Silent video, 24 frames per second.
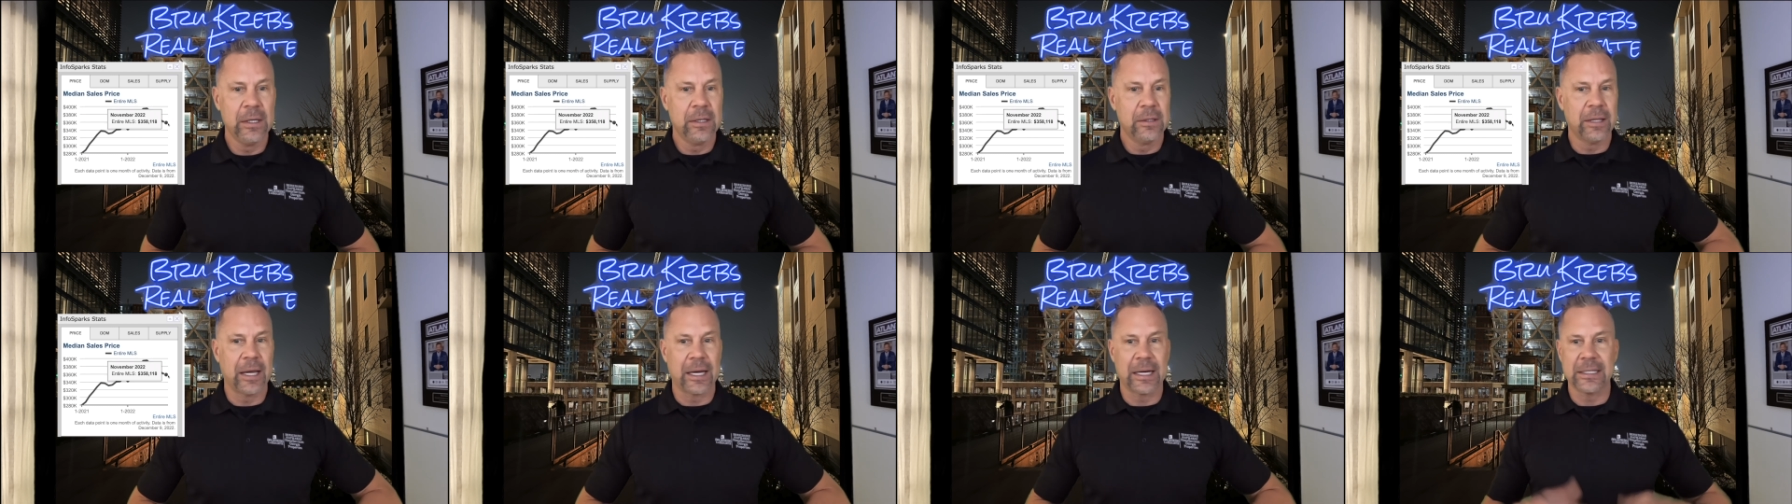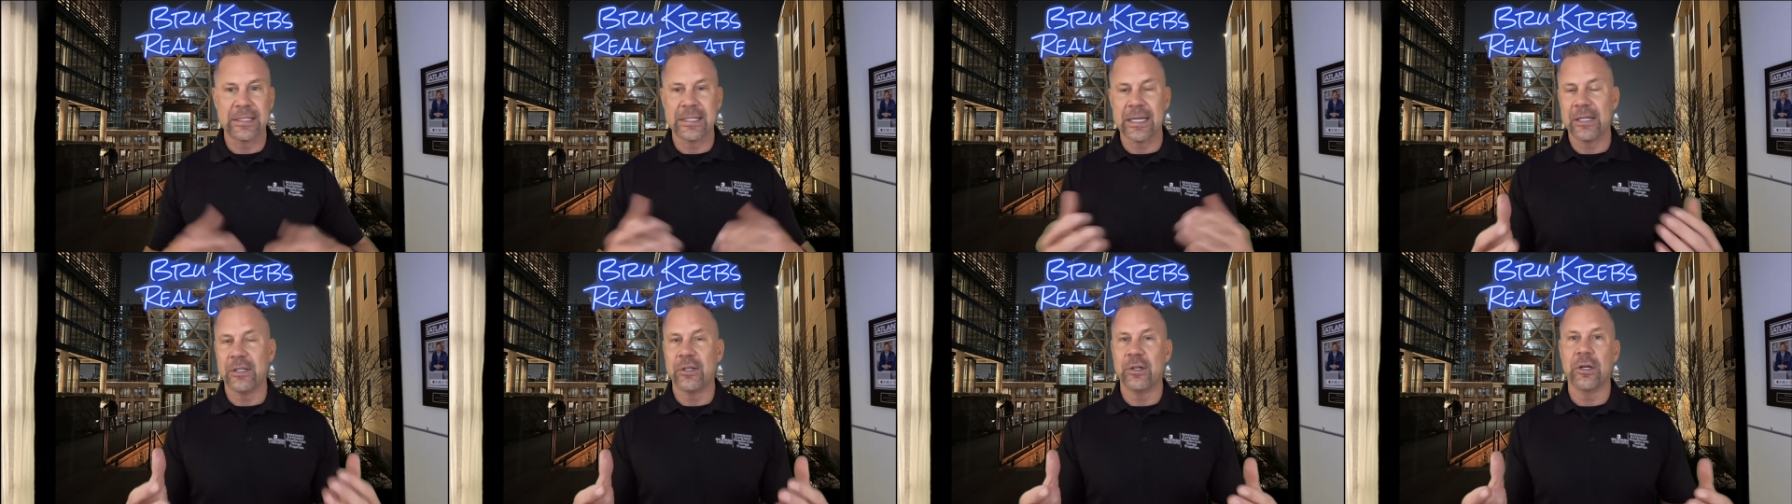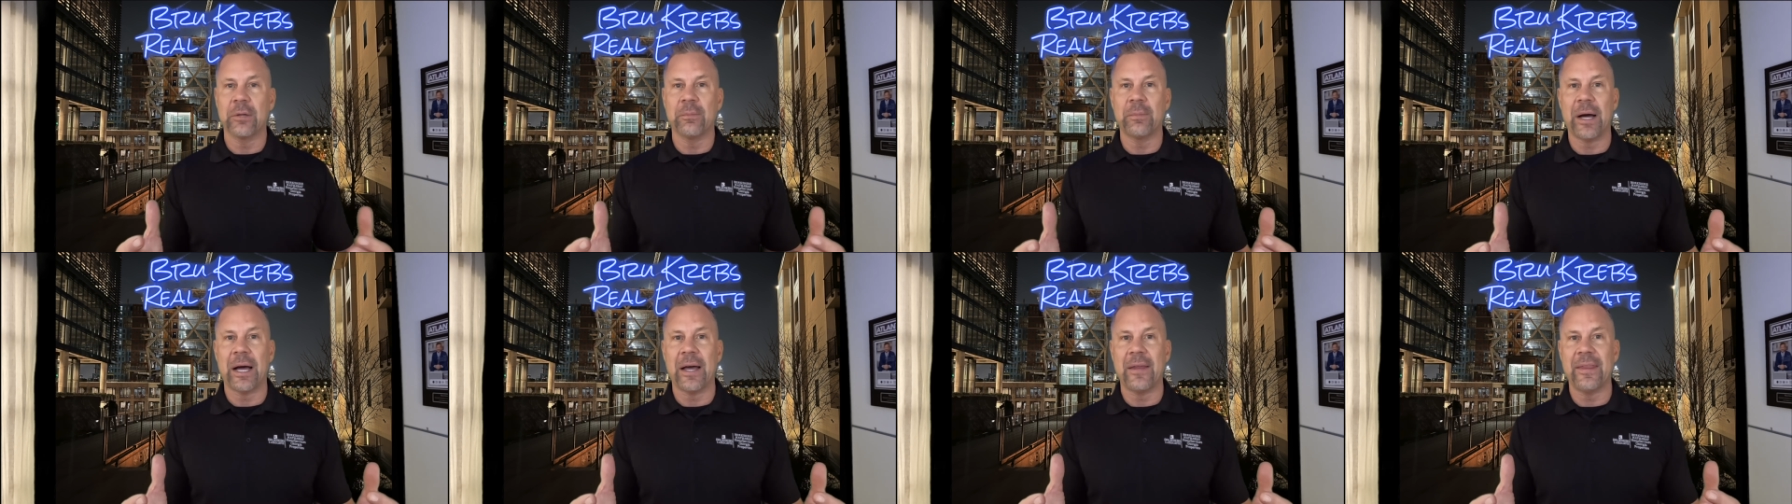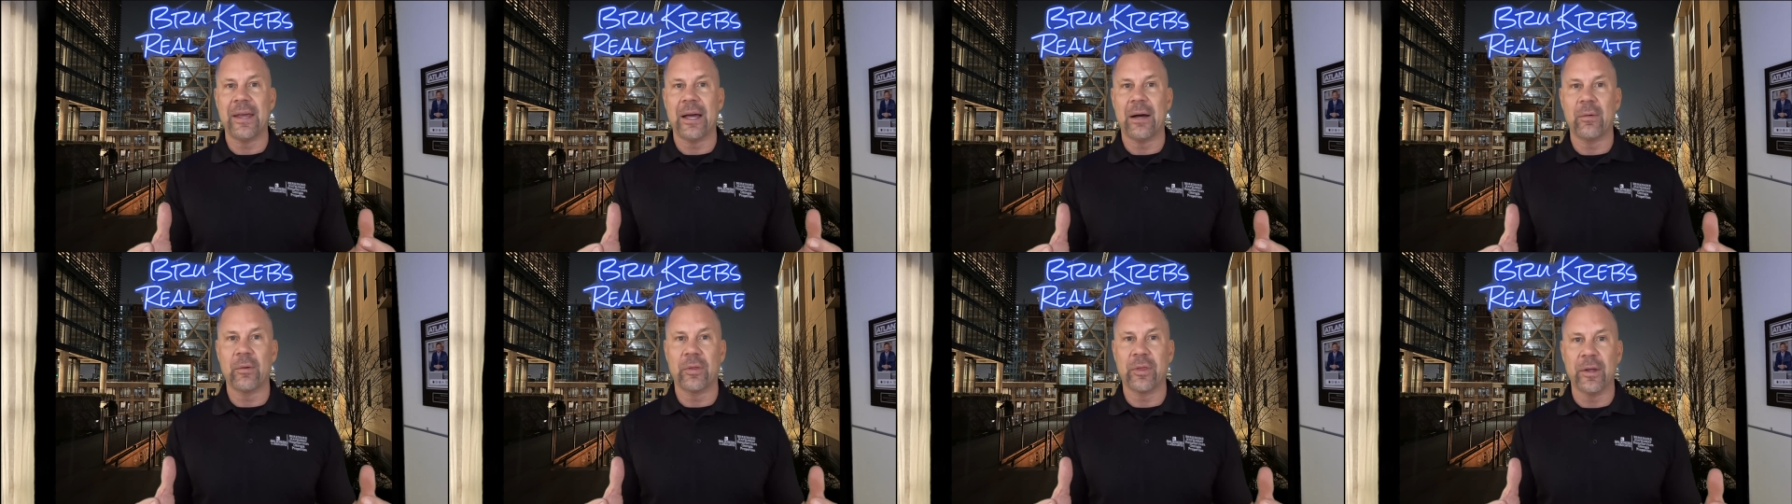Like I say, you combine
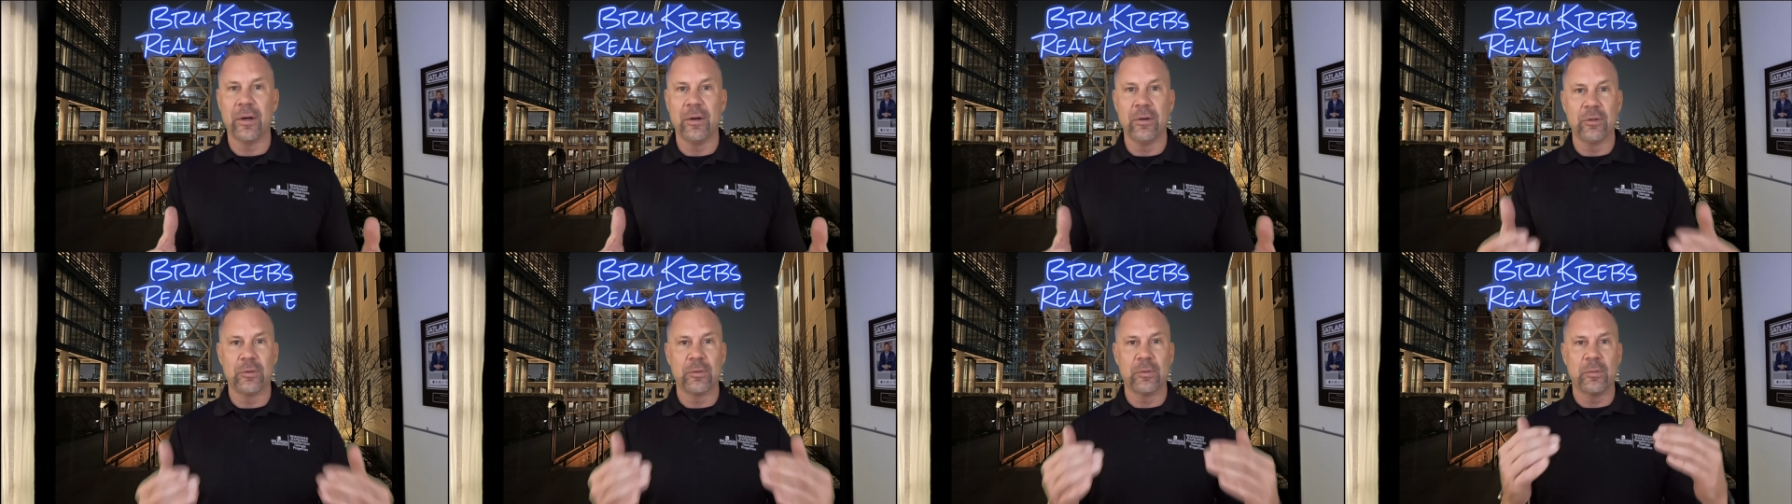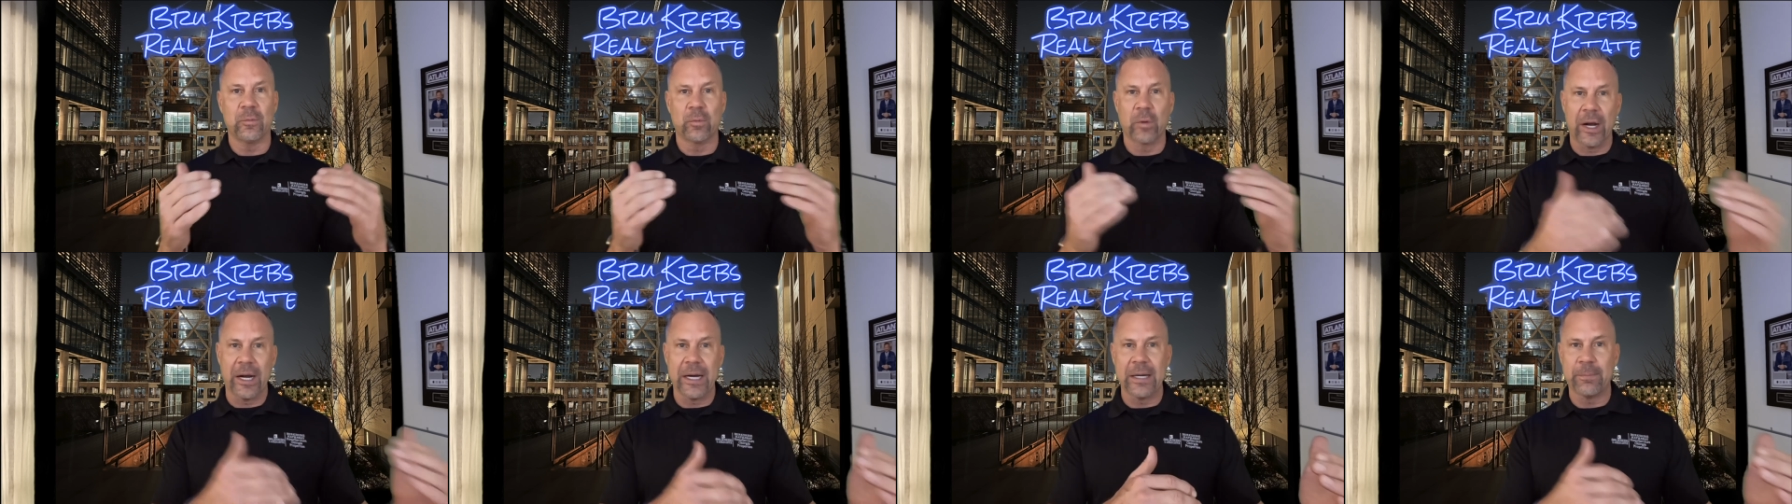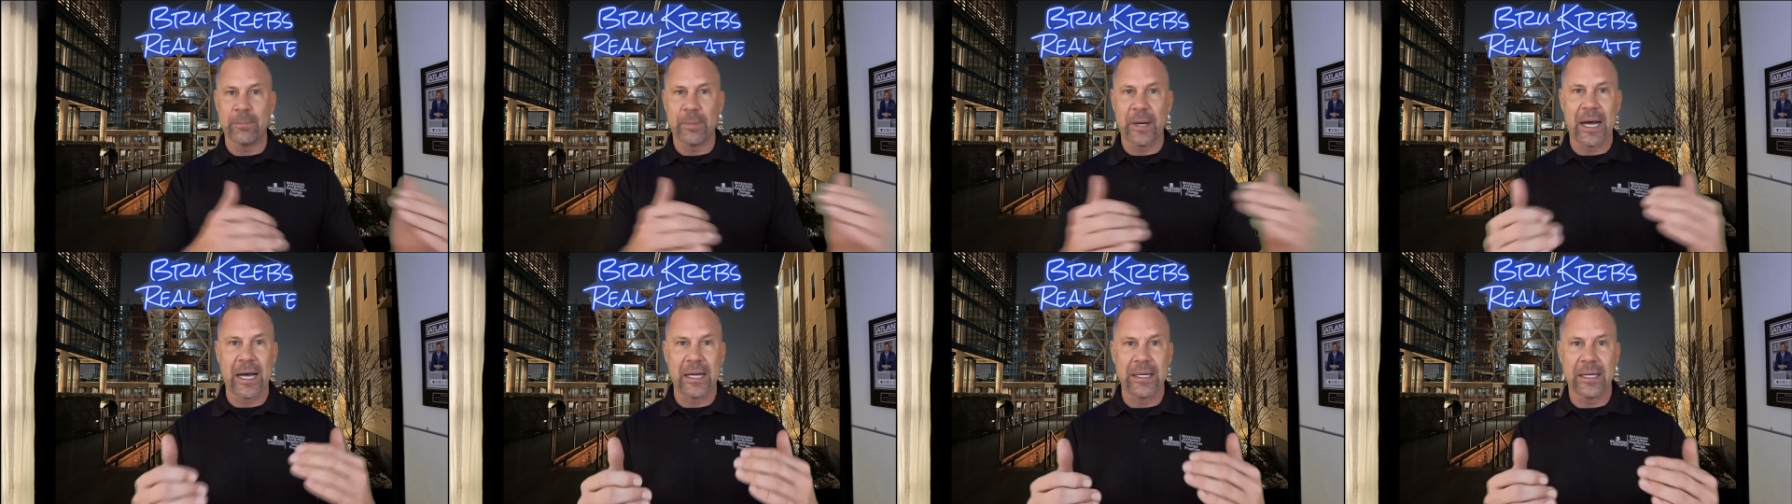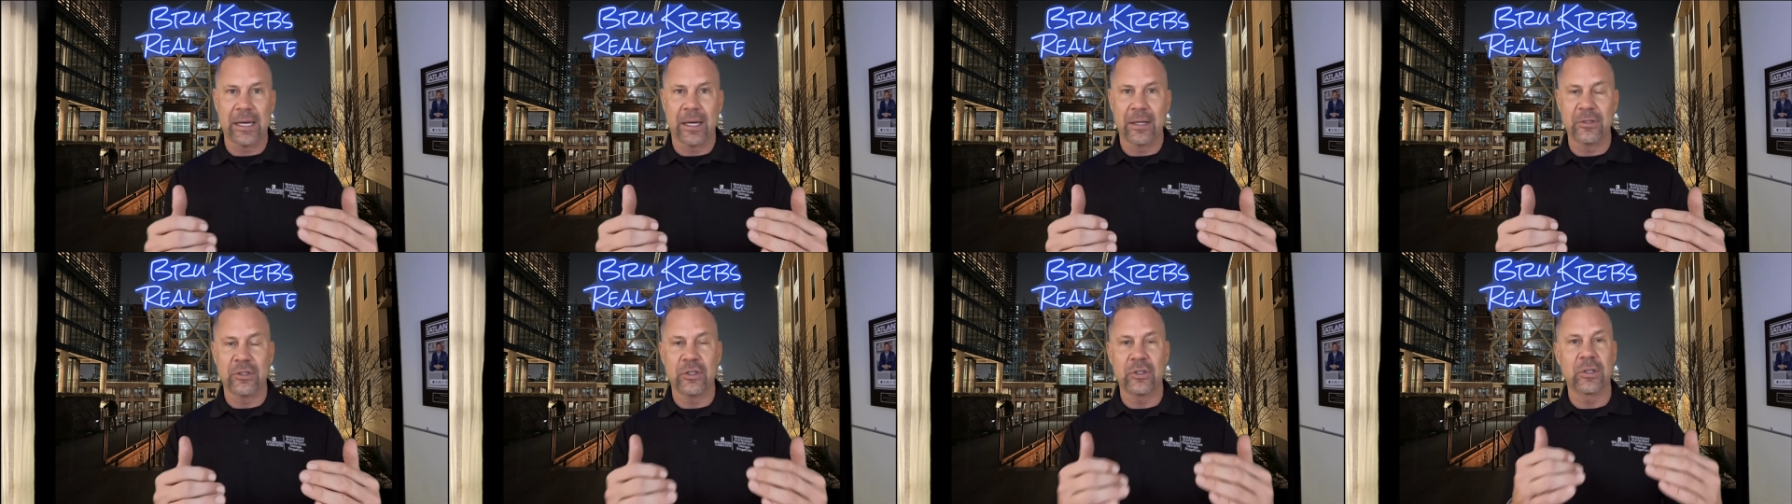that with those rate buy
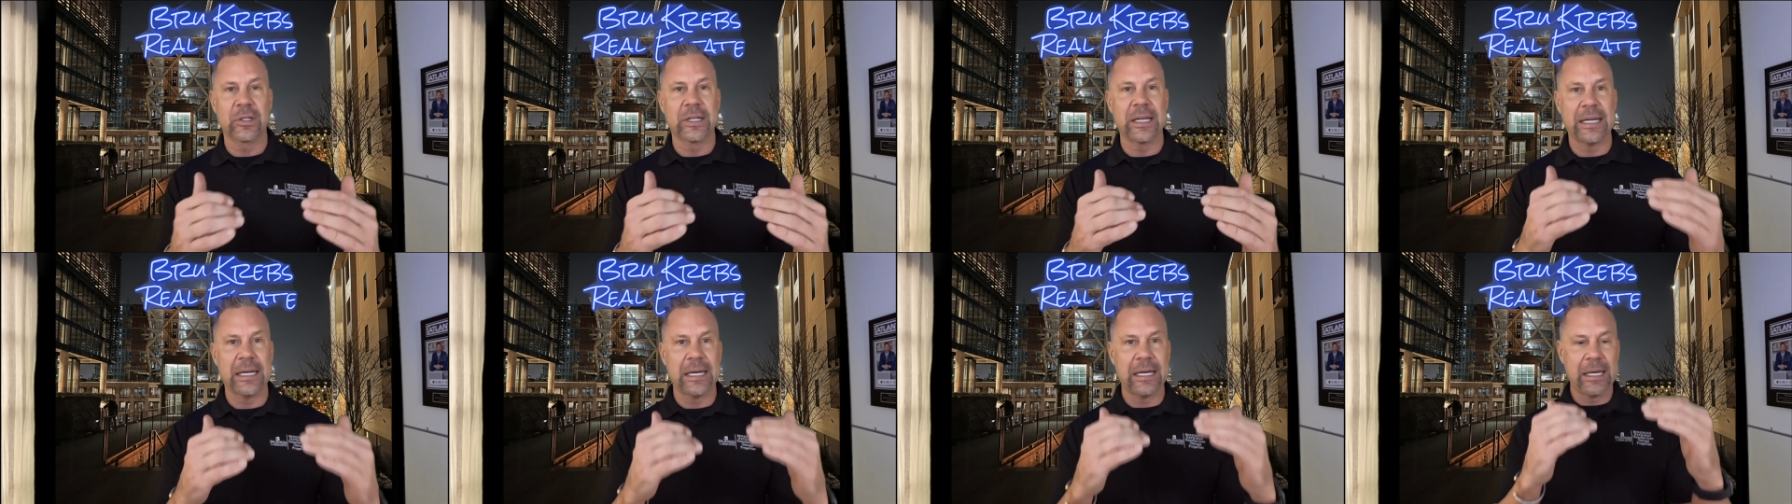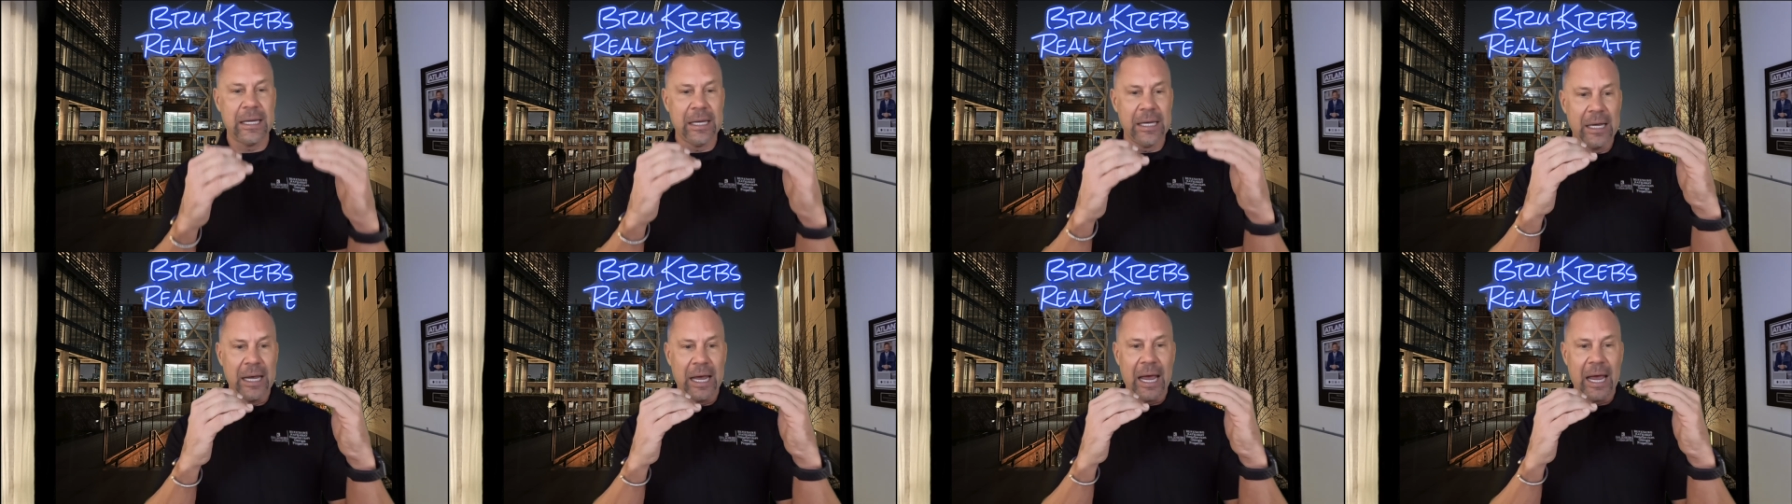downs, you're getting getting